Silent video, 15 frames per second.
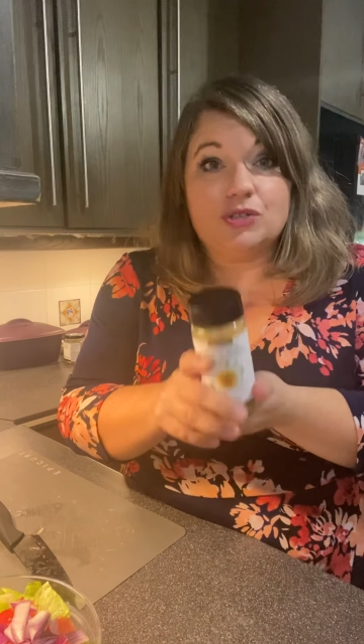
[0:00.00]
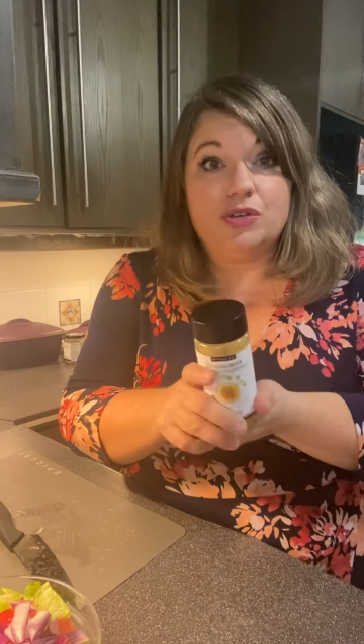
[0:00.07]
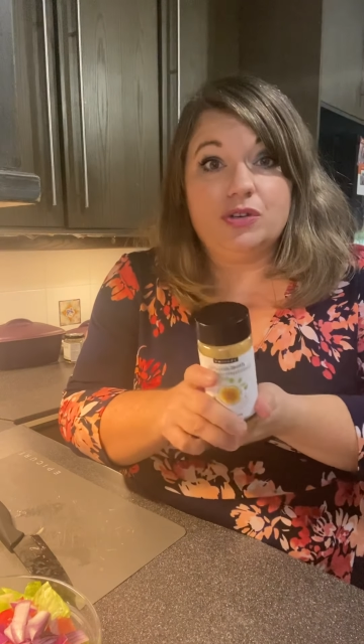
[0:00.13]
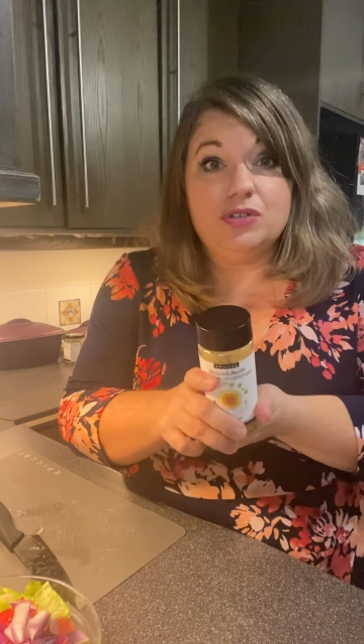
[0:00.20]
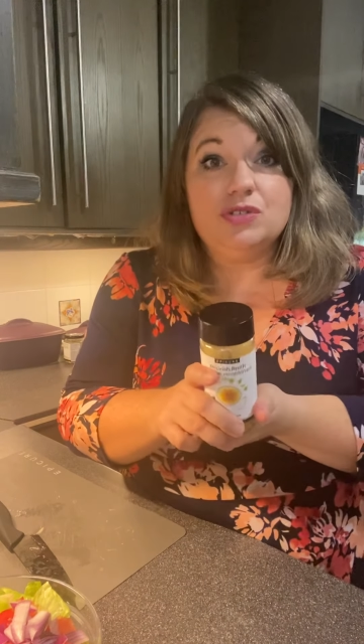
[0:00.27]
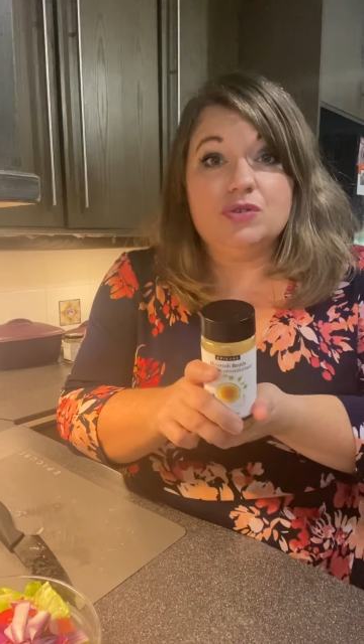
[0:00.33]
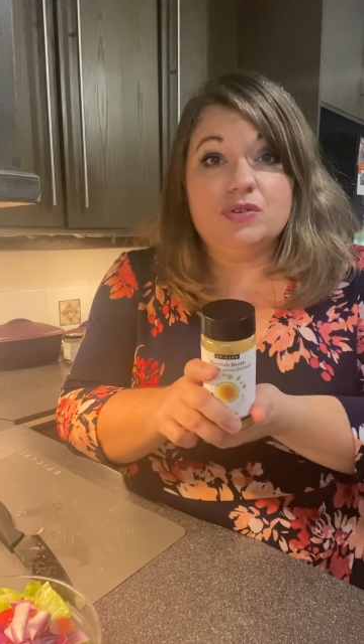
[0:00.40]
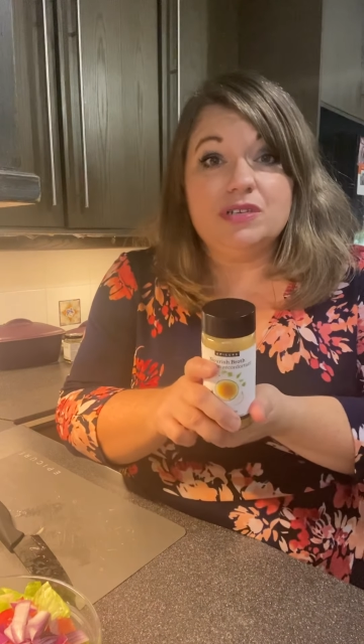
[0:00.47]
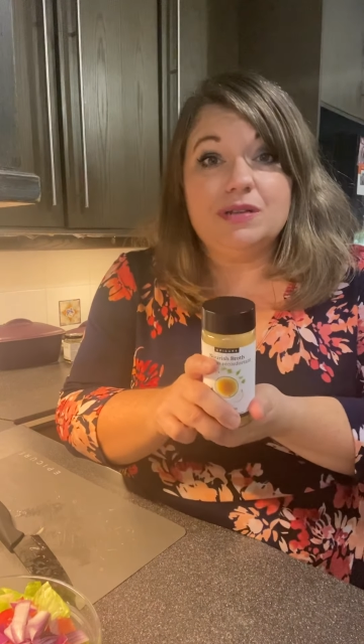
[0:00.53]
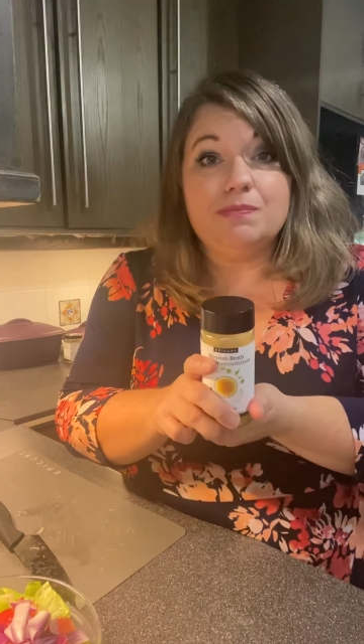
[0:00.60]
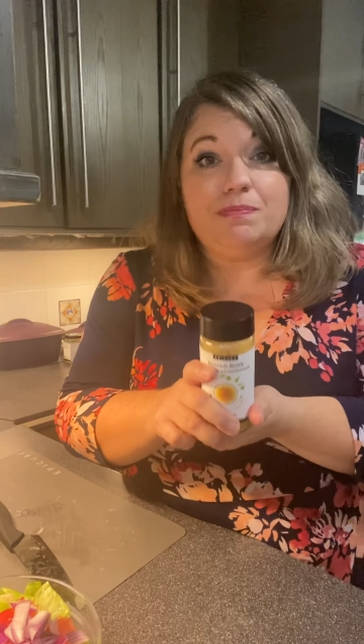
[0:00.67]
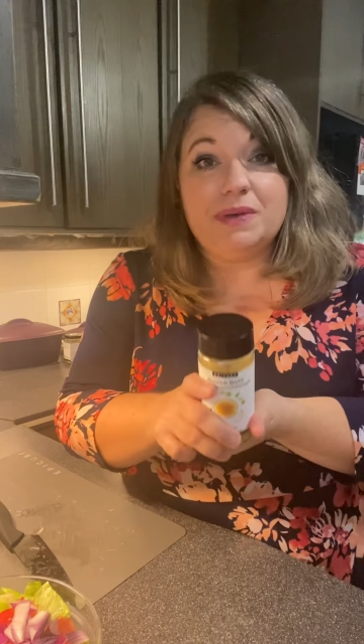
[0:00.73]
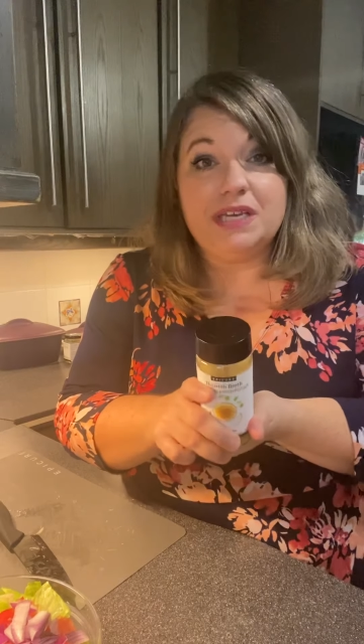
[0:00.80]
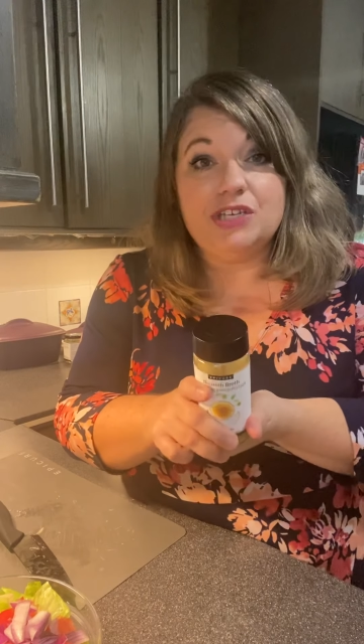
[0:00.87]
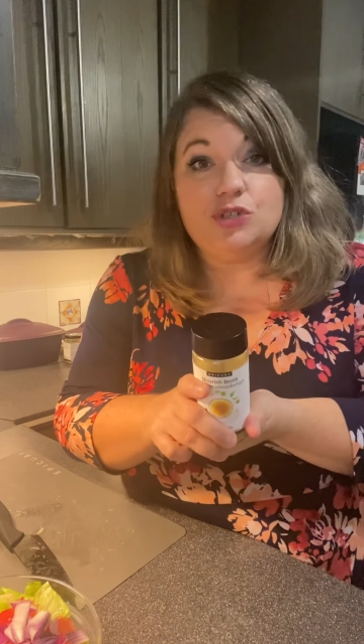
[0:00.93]
good source of
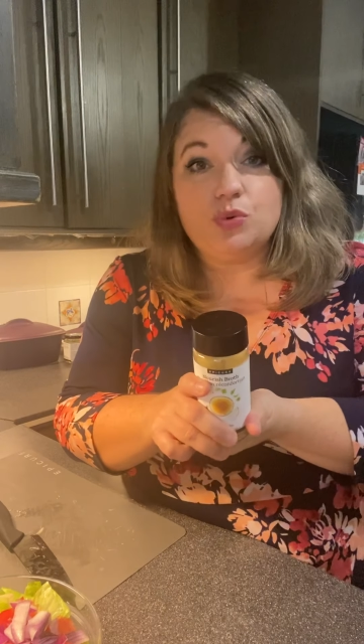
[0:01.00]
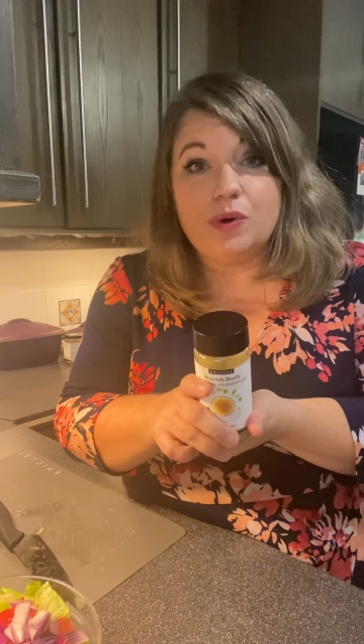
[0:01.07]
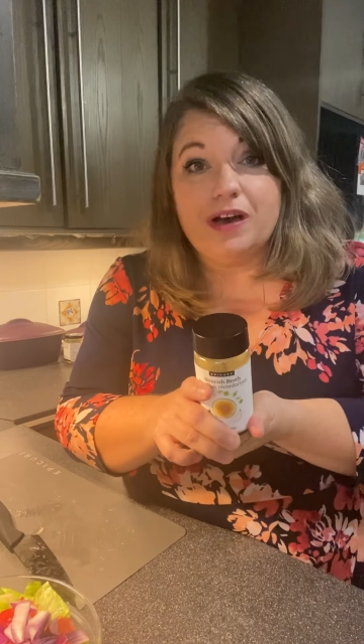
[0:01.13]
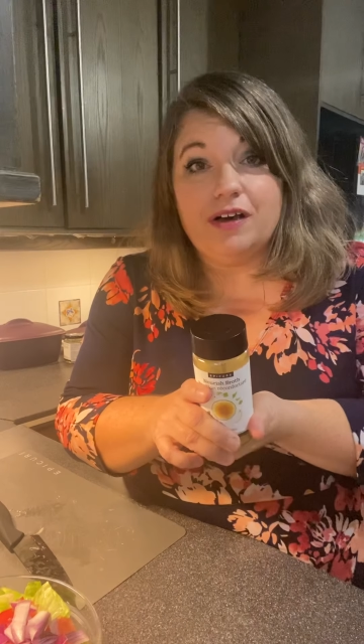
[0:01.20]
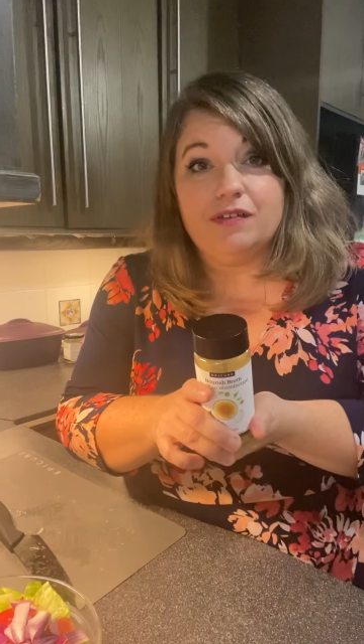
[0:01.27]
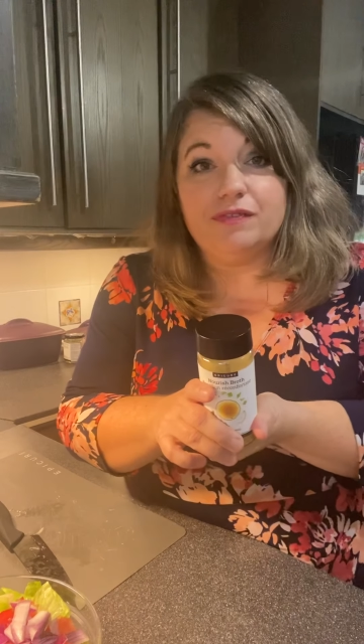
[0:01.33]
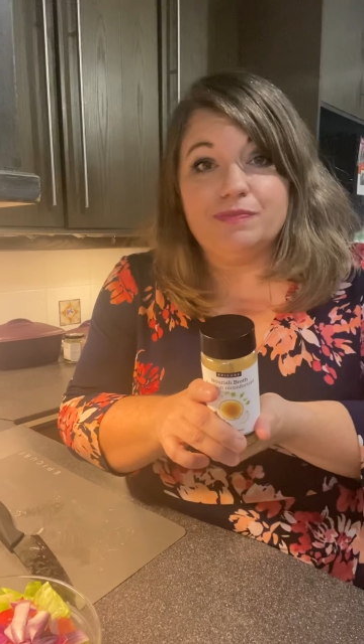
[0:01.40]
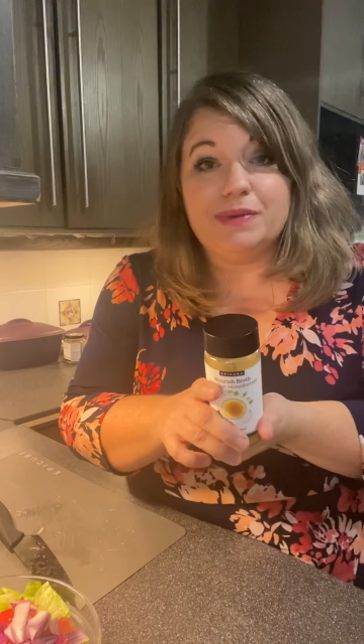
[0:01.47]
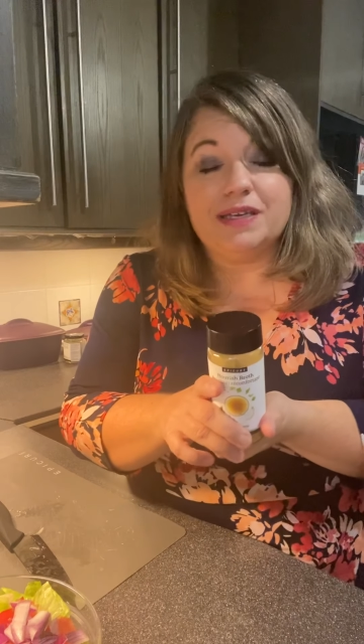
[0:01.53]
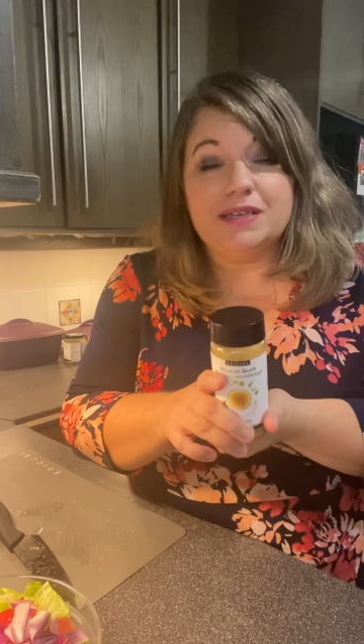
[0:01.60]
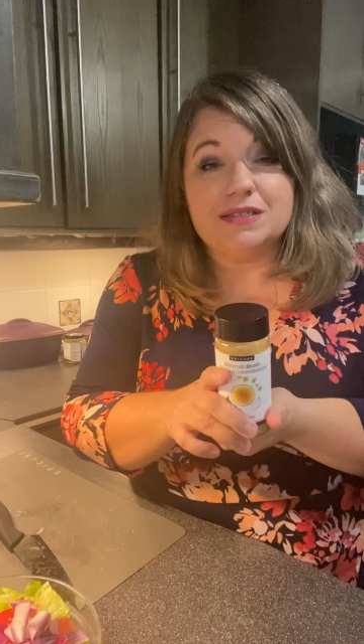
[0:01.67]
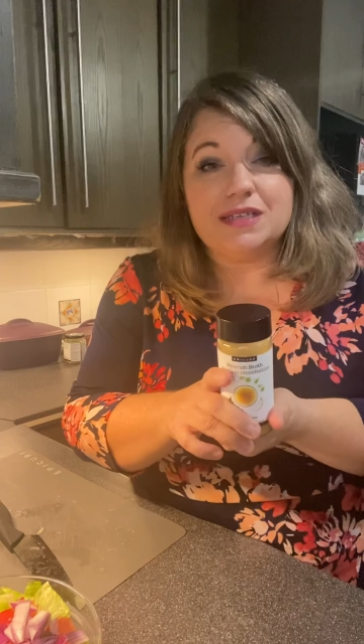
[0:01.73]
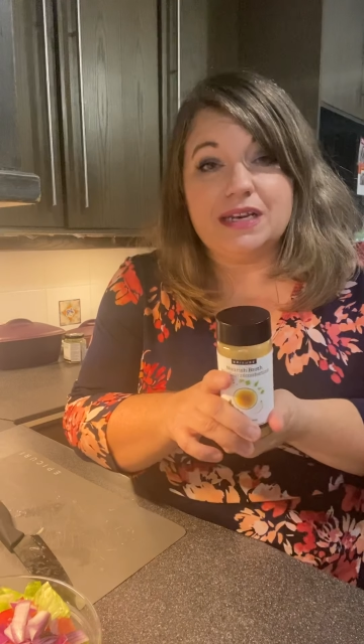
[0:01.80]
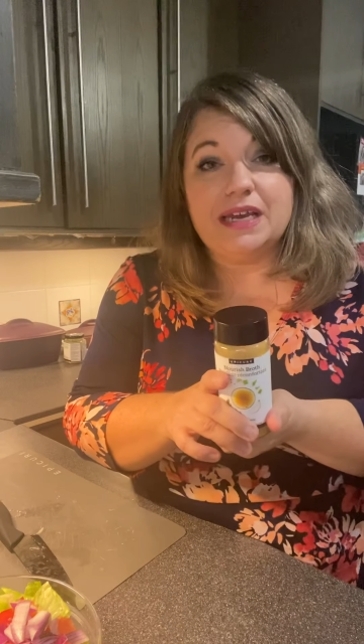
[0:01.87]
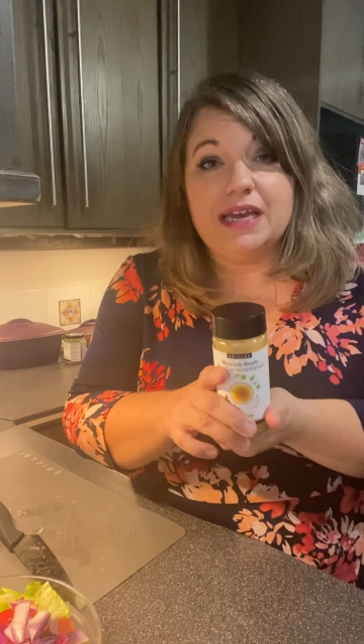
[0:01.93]
B12
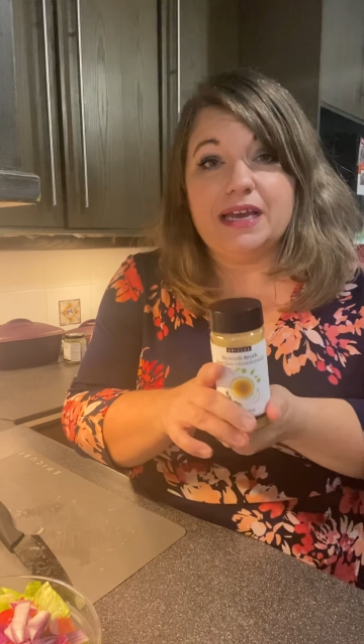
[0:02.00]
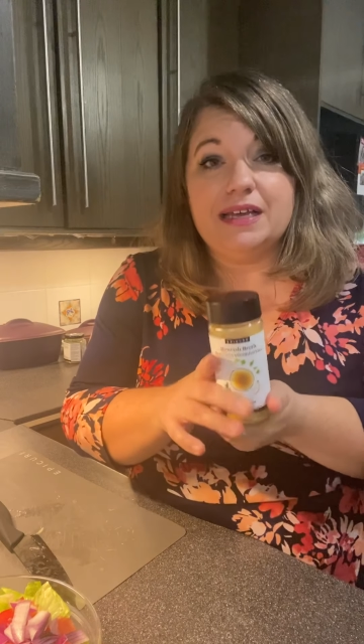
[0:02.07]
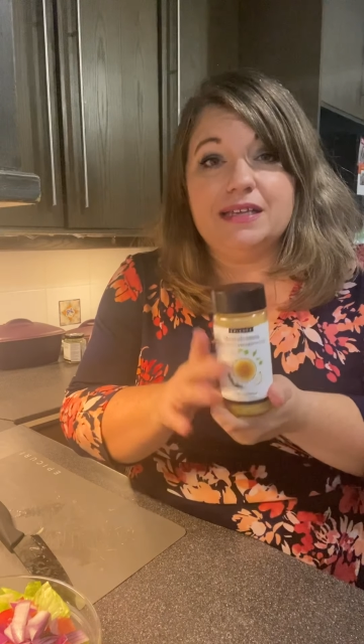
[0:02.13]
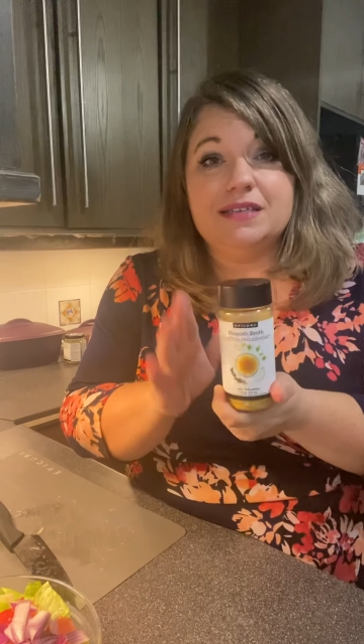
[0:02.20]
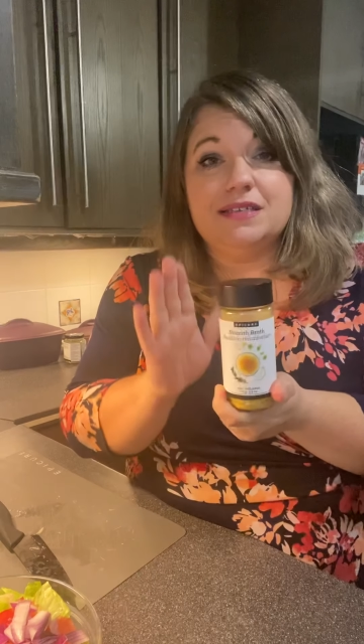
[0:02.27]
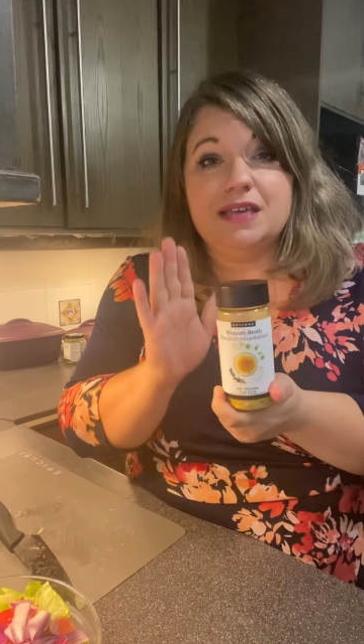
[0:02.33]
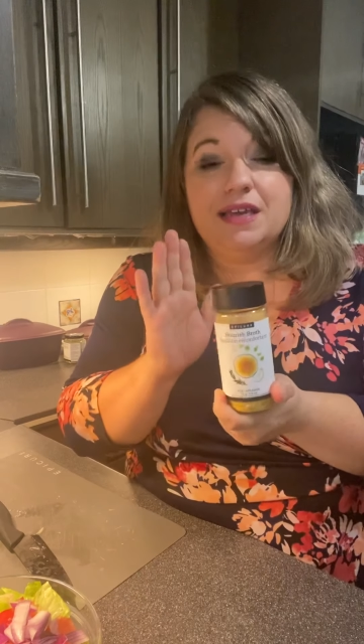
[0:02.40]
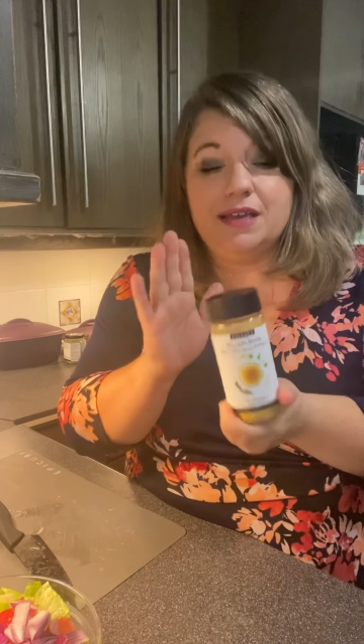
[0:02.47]
because it has